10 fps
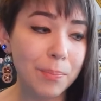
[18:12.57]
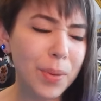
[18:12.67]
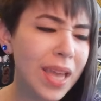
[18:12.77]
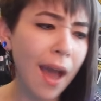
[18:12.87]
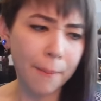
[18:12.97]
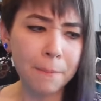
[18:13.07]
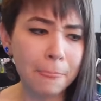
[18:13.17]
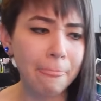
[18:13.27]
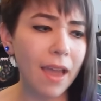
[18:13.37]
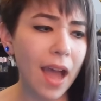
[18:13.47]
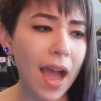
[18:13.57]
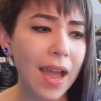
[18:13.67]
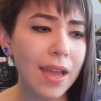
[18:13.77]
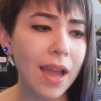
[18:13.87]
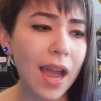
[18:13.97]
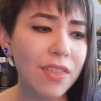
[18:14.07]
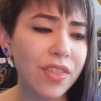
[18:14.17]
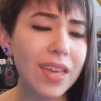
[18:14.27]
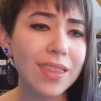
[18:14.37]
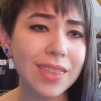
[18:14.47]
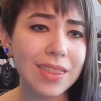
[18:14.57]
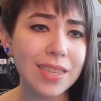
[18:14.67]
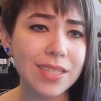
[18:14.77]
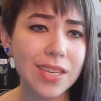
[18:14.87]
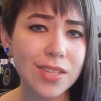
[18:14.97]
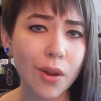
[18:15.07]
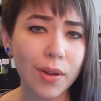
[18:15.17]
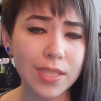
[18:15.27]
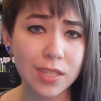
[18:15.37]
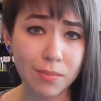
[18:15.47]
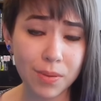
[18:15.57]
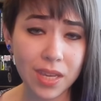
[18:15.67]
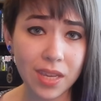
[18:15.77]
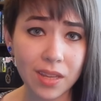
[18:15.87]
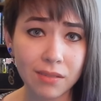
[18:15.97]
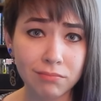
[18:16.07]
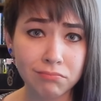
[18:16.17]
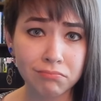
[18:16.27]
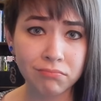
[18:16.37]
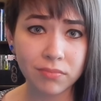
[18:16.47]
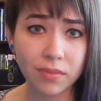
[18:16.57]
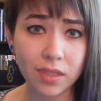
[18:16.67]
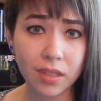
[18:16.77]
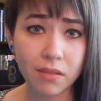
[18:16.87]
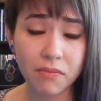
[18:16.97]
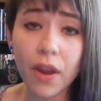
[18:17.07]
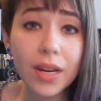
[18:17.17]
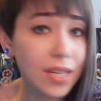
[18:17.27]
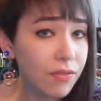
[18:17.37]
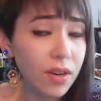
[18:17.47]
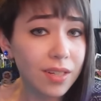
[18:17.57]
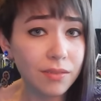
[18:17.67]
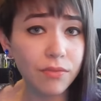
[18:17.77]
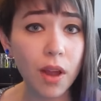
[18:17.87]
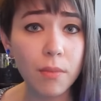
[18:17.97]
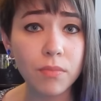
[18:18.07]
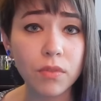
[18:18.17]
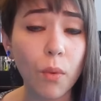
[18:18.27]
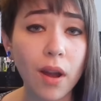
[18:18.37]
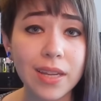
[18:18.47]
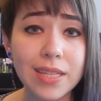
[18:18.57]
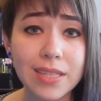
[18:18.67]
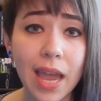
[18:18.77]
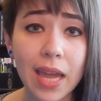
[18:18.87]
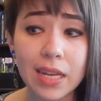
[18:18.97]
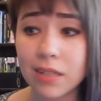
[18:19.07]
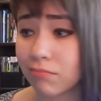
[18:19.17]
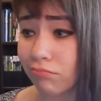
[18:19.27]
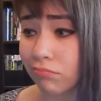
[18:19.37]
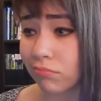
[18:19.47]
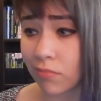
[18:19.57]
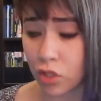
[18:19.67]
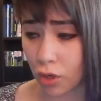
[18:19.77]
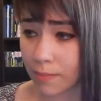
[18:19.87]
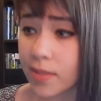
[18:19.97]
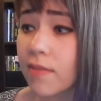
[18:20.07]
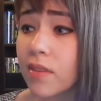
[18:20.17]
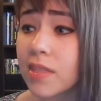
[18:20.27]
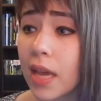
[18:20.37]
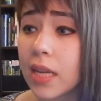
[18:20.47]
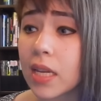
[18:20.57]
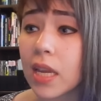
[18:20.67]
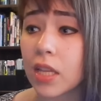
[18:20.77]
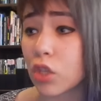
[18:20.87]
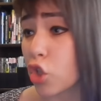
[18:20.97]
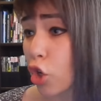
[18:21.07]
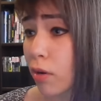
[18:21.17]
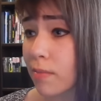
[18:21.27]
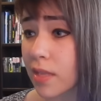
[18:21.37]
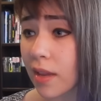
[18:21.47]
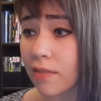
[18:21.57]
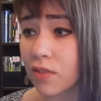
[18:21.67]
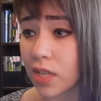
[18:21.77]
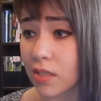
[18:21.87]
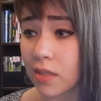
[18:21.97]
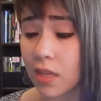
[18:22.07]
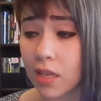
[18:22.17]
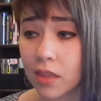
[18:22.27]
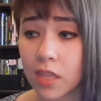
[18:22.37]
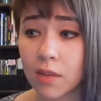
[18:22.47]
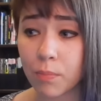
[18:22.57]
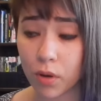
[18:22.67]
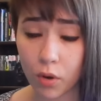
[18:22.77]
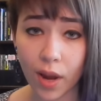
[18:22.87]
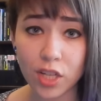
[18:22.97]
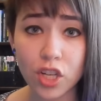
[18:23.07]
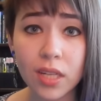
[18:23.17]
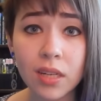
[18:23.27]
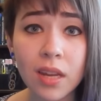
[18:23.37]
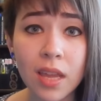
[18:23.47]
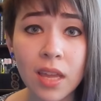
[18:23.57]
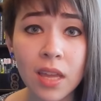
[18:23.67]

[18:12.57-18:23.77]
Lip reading: But yeah, I think that this is going to be very different from The Walking Dead in terms of the setting, in terms of just the progression.